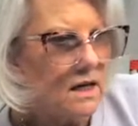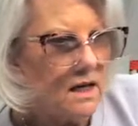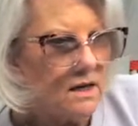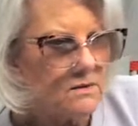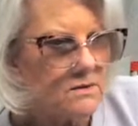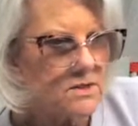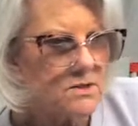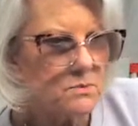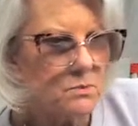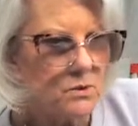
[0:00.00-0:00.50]

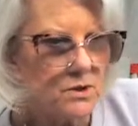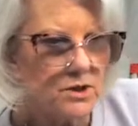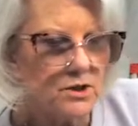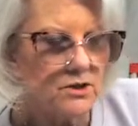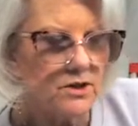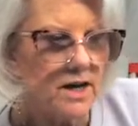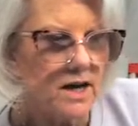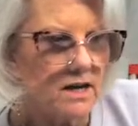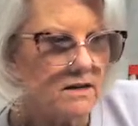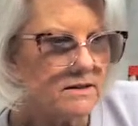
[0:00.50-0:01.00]
I was
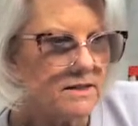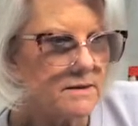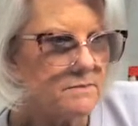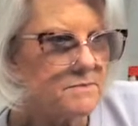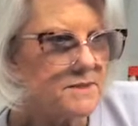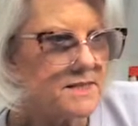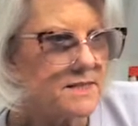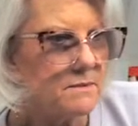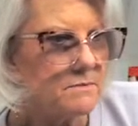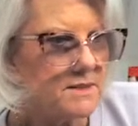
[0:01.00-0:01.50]
wondering, how come
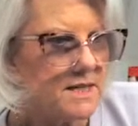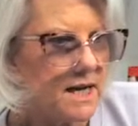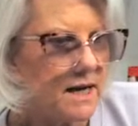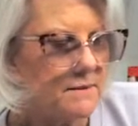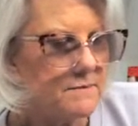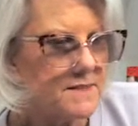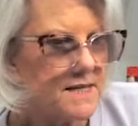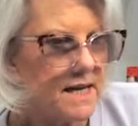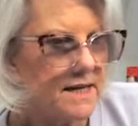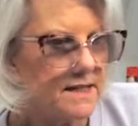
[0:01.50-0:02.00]

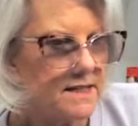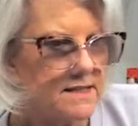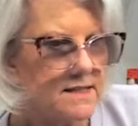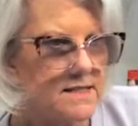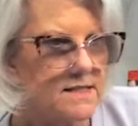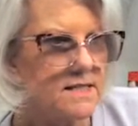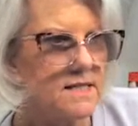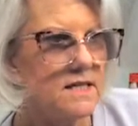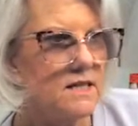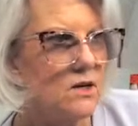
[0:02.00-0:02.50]
sometimes I can
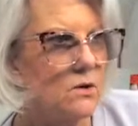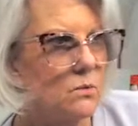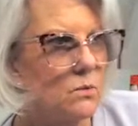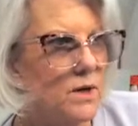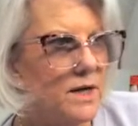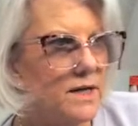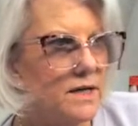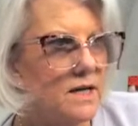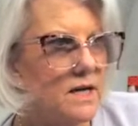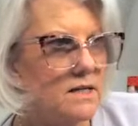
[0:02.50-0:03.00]
see the
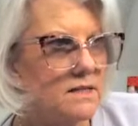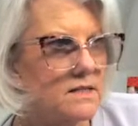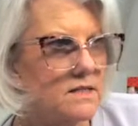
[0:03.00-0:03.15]
Whatnot